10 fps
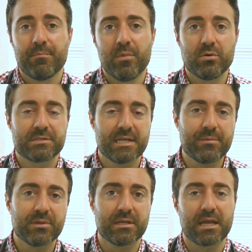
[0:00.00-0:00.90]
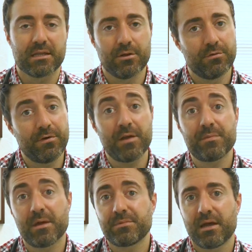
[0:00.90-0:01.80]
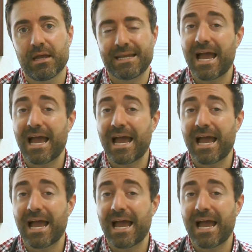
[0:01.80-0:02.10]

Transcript: most namely a low FODMAP diet,